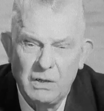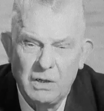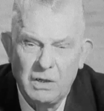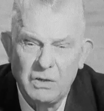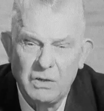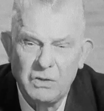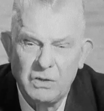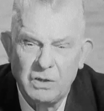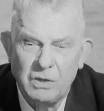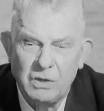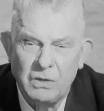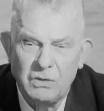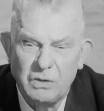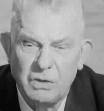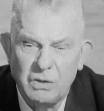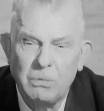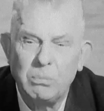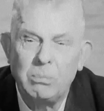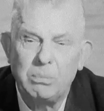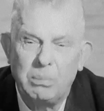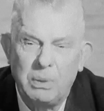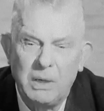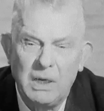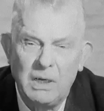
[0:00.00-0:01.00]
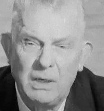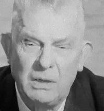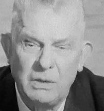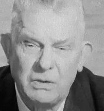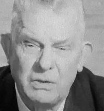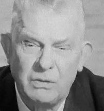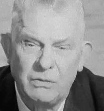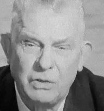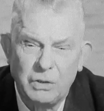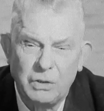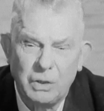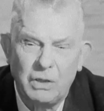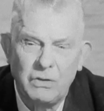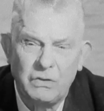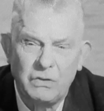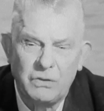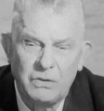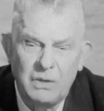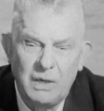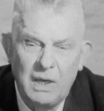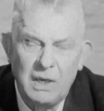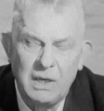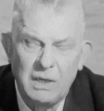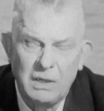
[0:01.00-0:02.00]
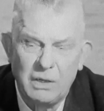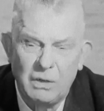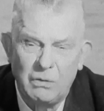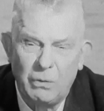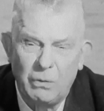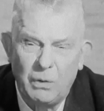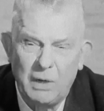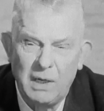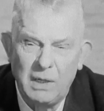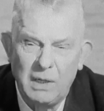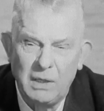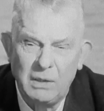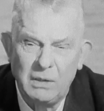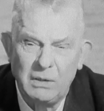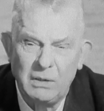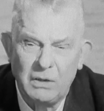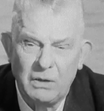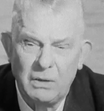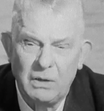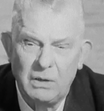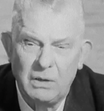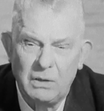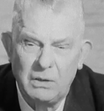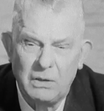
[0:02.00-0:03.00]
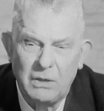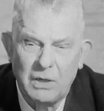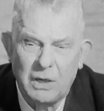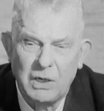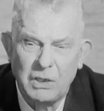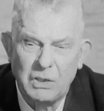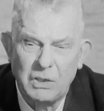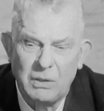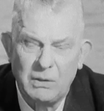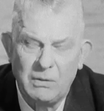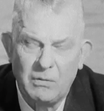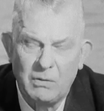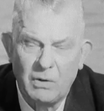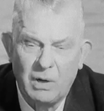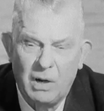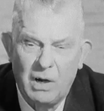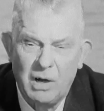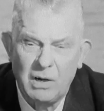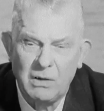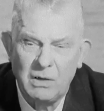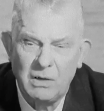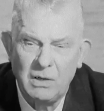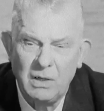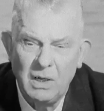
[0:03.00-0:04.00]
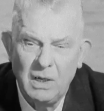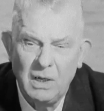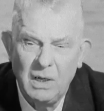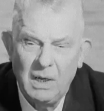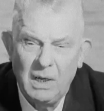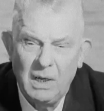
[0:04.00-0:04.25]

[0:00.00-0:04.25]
distant peals of shots, like away in the direction of Cork.